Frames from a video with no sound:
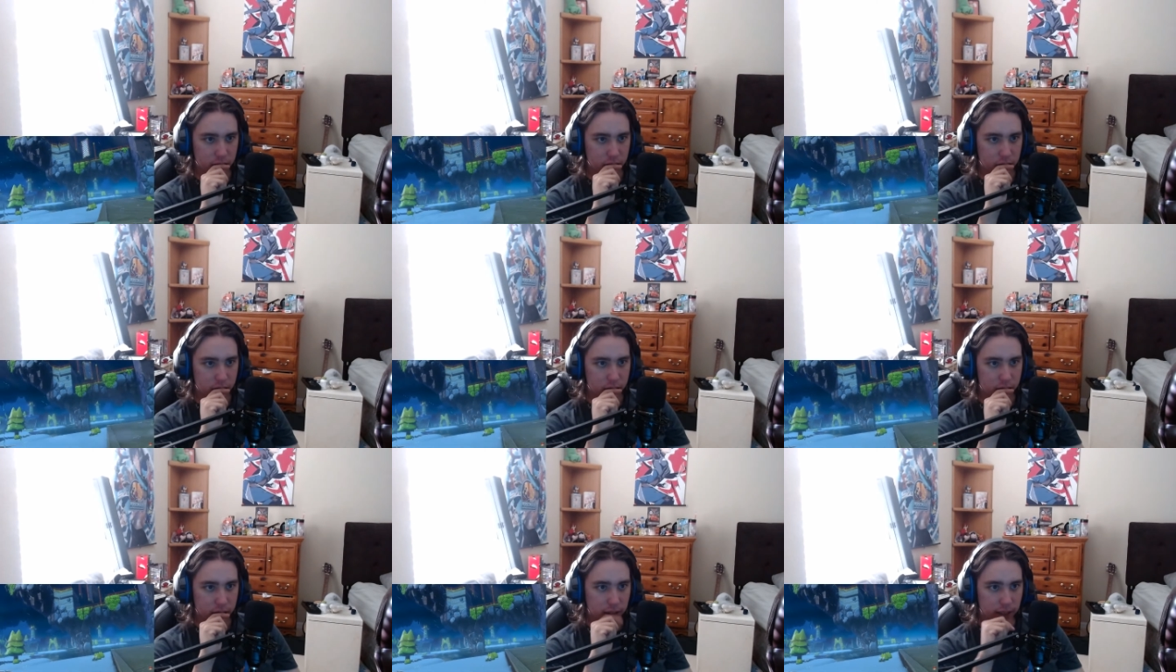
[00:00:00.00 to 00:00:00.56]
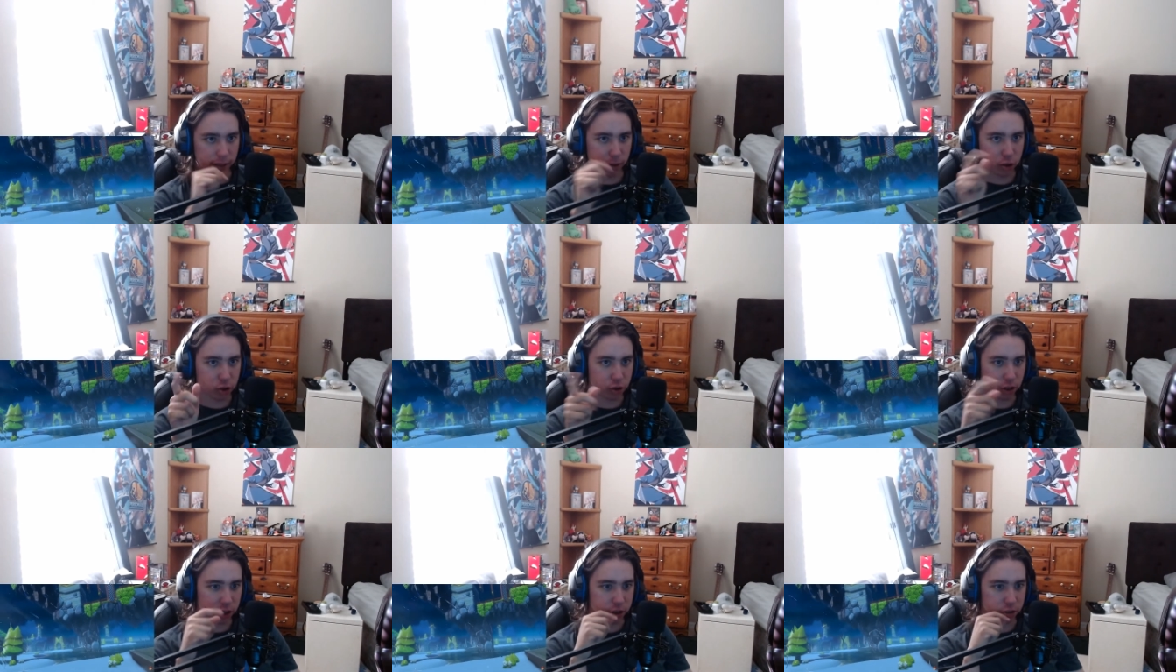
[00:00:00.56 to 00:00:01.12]
the level
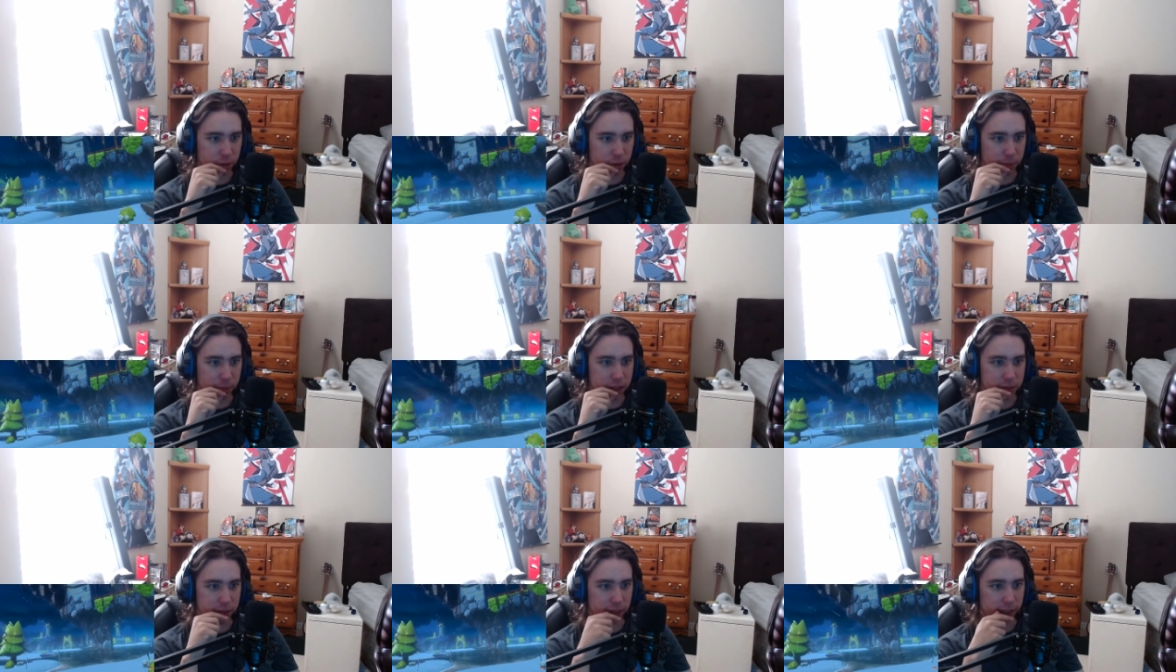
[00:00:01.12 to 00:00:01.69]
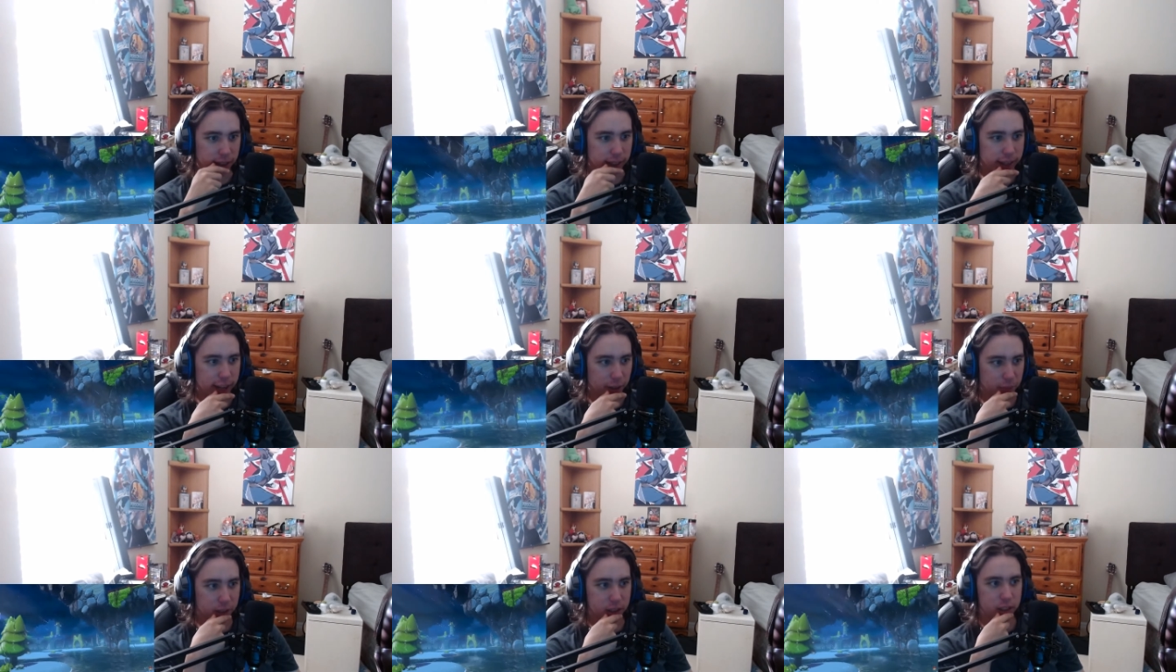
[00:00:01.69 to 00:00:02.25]
structure reminds me of like a
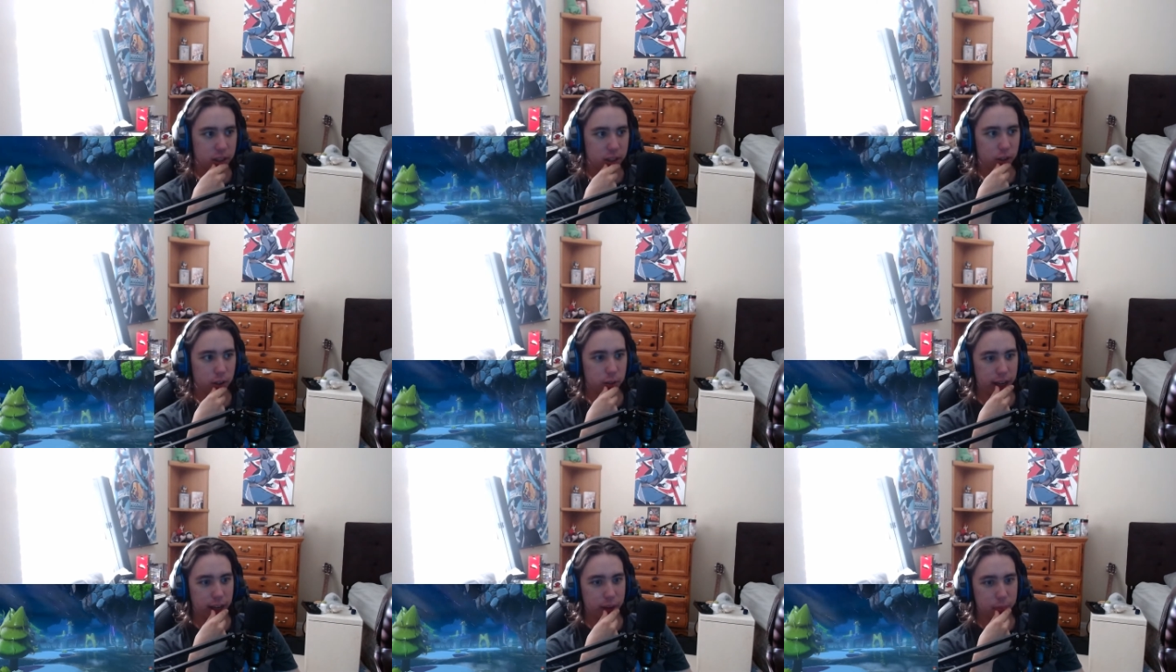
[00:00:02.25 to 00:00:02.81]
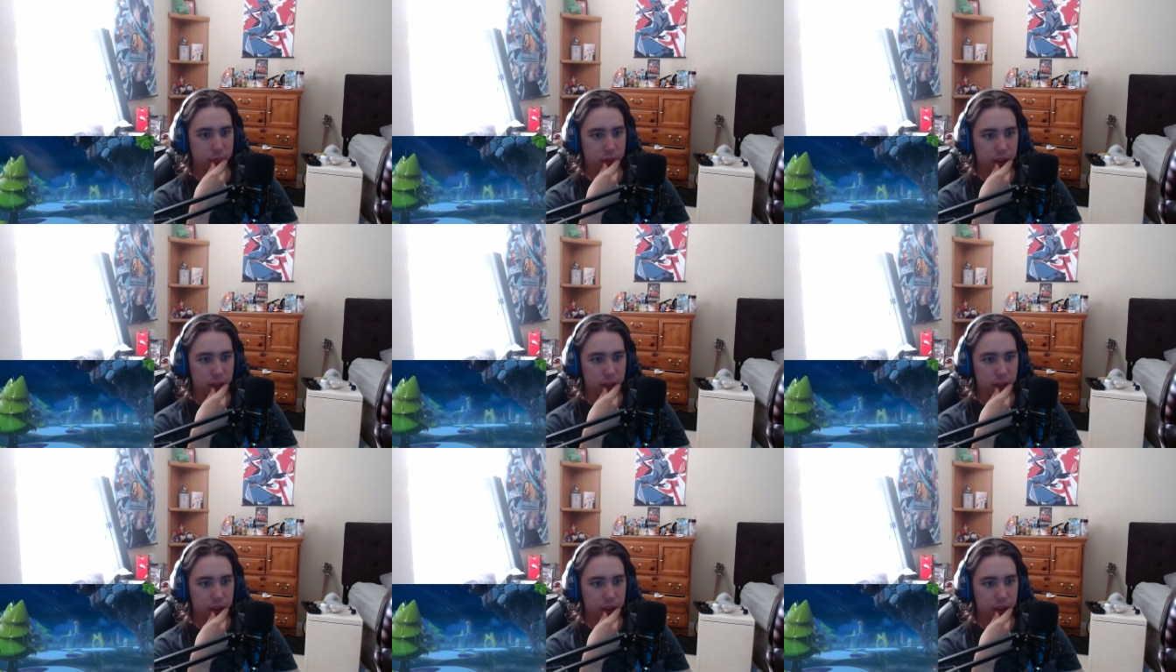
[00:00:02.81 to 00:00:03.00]
Captain Toad game.